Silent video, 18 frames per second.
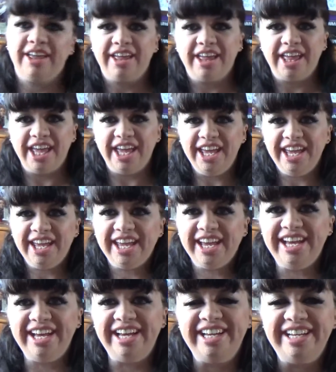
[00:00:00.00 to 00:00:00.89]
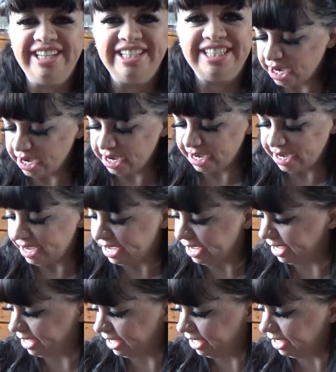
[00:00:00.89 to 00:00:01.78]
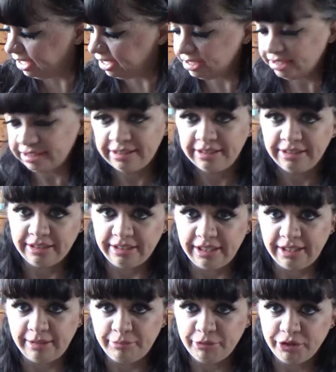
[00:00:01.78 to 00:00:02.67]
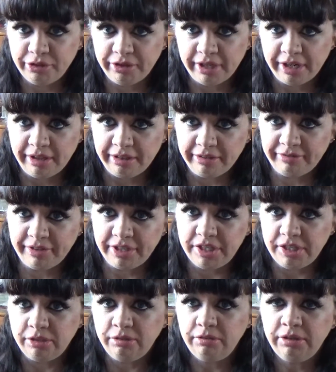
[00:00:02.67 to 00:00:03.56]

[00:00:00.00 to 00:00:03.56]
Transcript: Hey guys, I am doing another video.